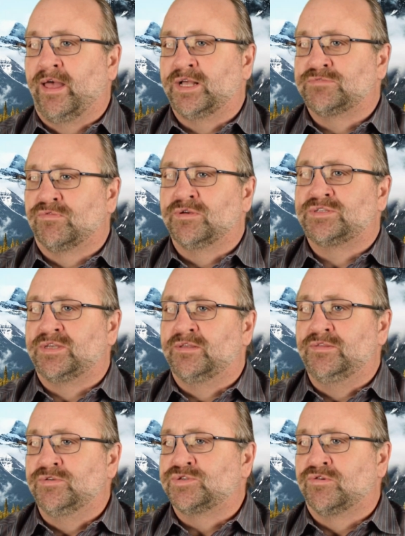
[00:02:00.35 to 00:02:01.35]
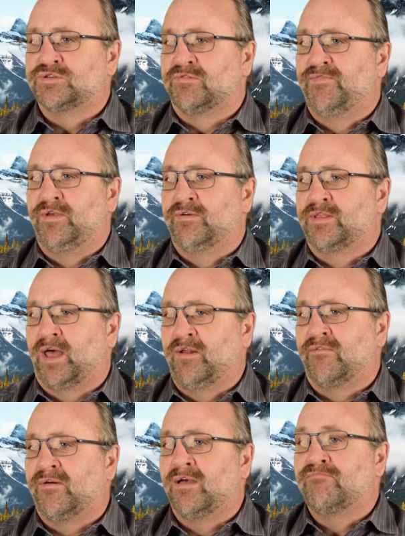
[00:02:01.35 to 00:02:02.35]
experts in new source review and
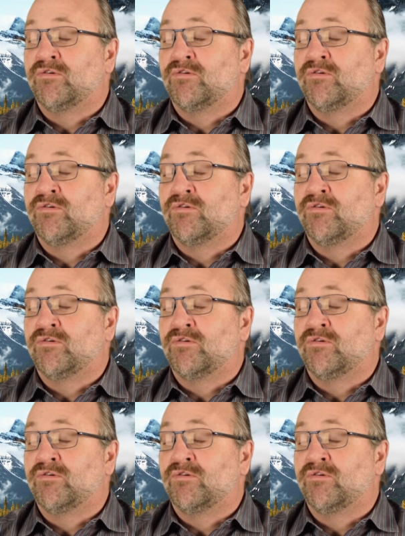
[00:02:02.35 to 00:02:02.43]
Title V